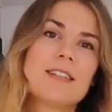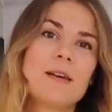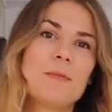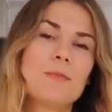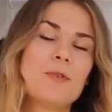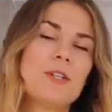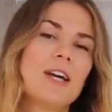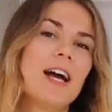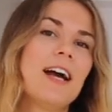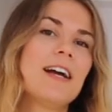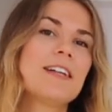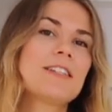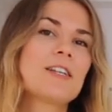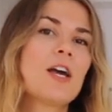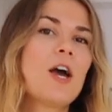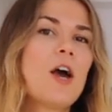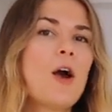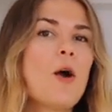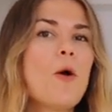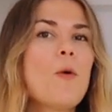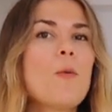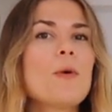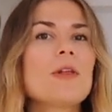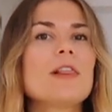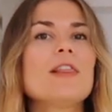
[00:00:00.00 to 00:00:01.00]
subject
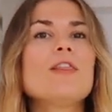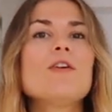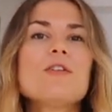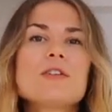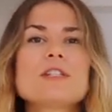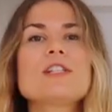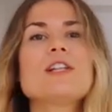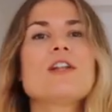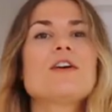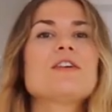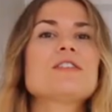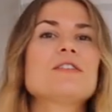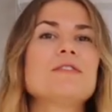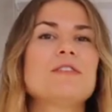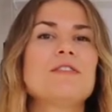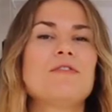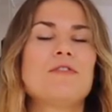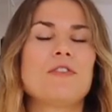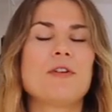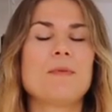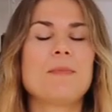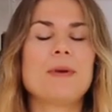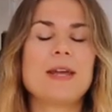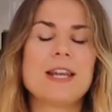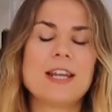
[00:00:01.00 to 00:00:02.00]
with lots and lots of
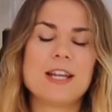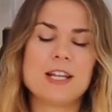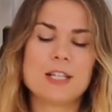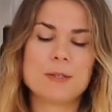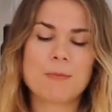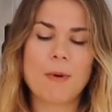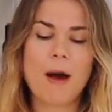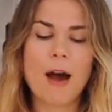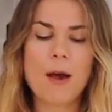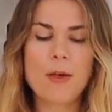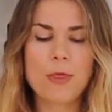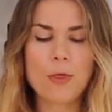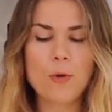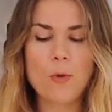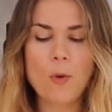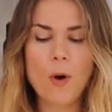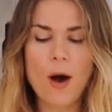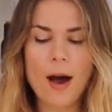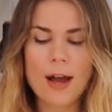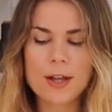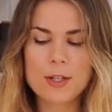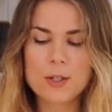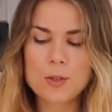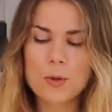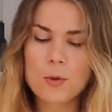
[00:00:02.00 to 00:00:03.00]
different opinions, but I
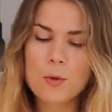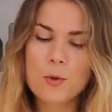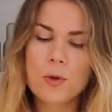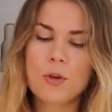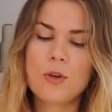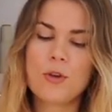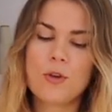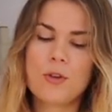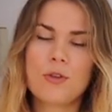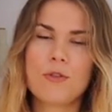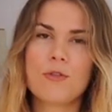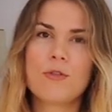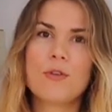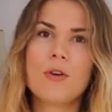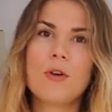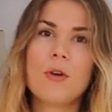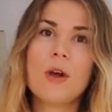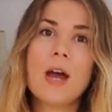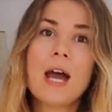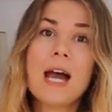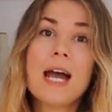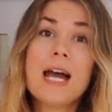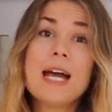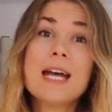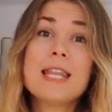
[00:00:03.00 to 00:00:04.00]
thought I'd talk you
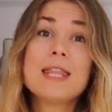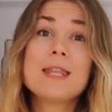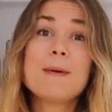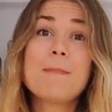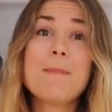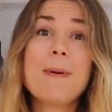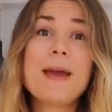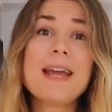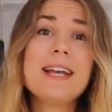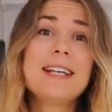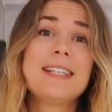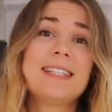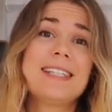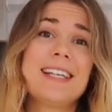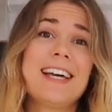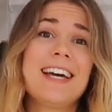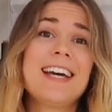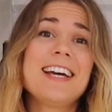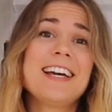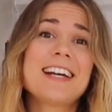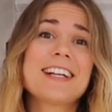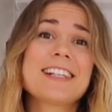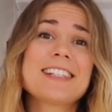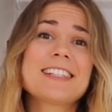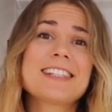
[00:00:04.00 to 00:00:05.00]
through the
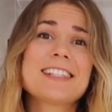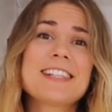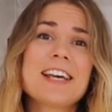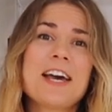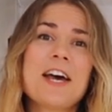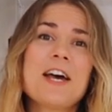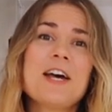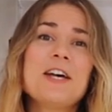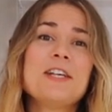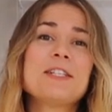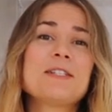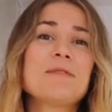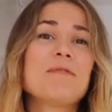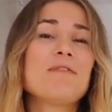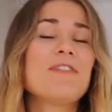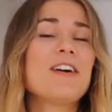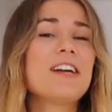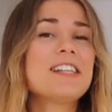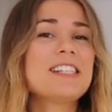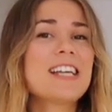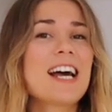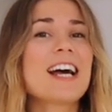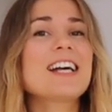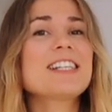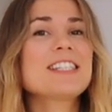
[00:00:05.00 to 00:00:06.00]
basics, some
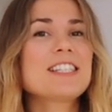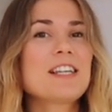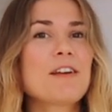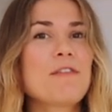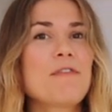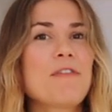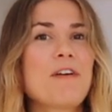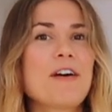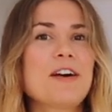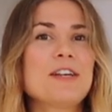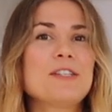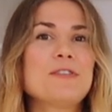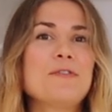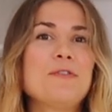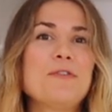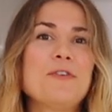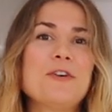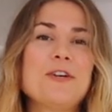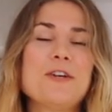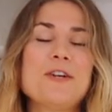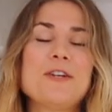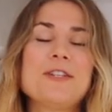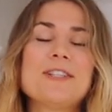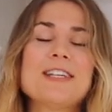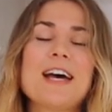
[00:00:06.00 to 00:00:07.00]
fantastic first
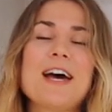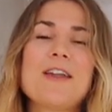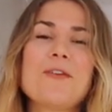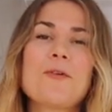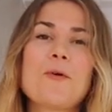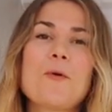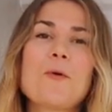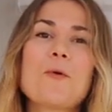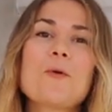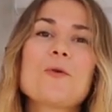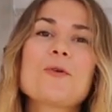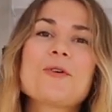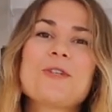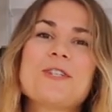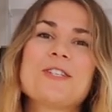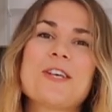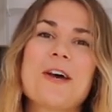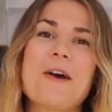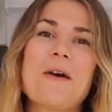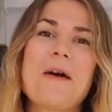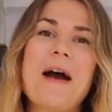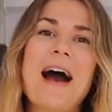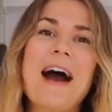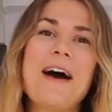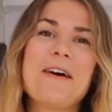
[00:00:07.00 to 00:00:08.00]
foods, and
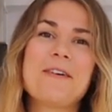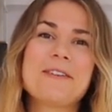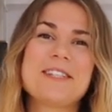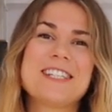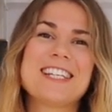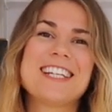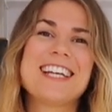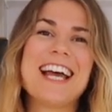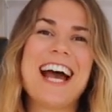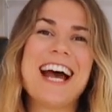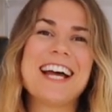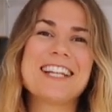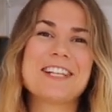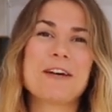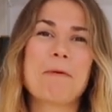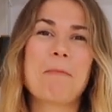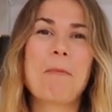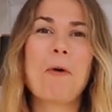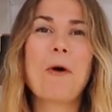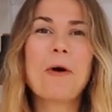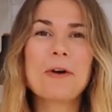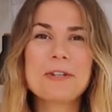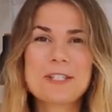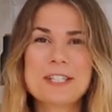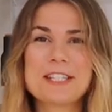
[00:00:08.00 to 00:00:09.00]
also how to get a
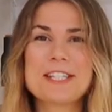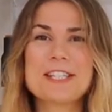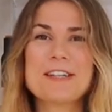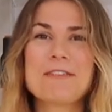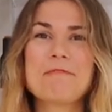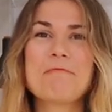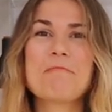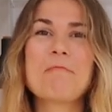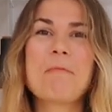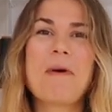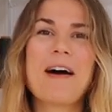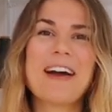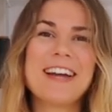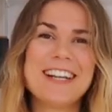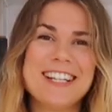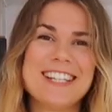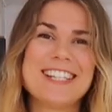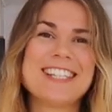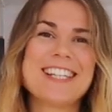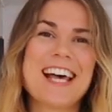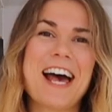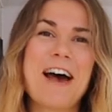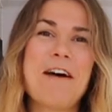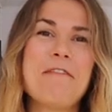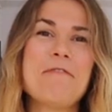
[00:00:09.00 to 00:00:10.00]
positive
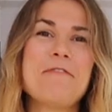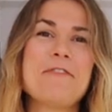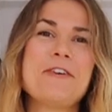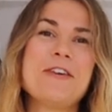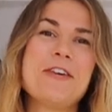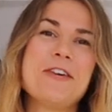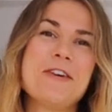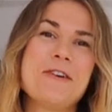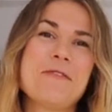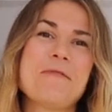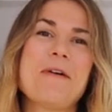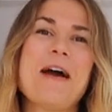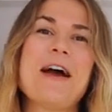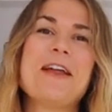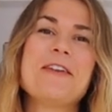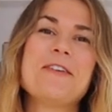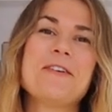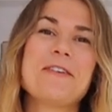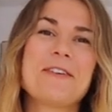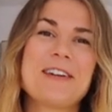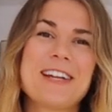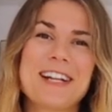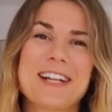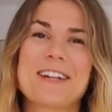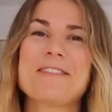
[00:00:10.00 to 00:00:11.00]
mindset for you and
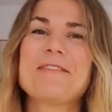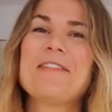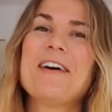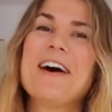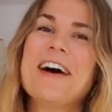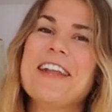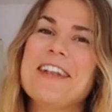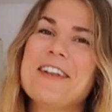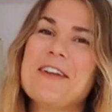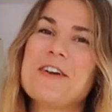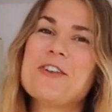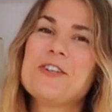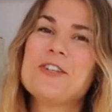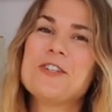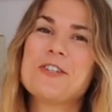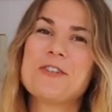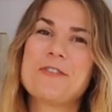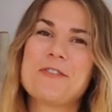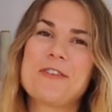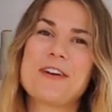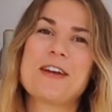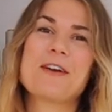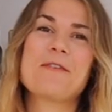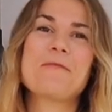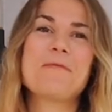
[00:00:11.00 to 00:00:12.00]
your little one
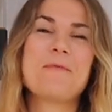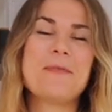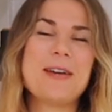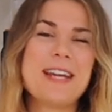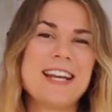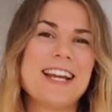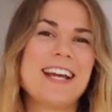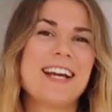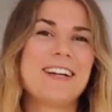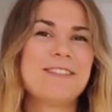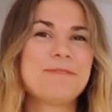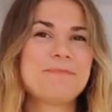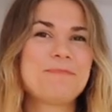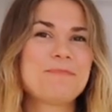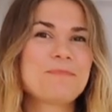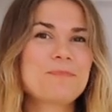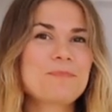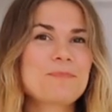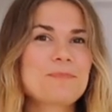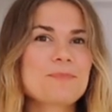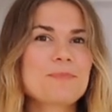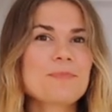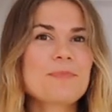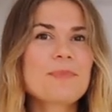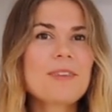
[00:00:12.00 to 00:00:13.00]
during weaning.
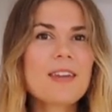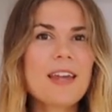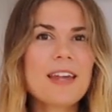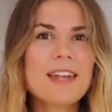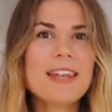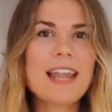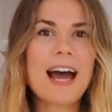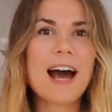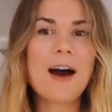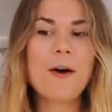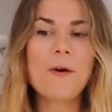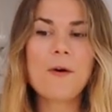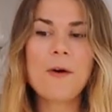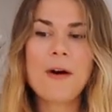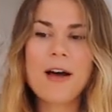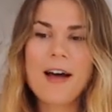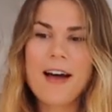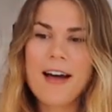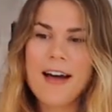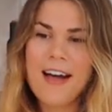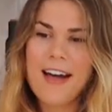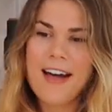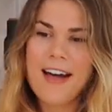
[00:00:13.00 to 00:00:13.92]
Now,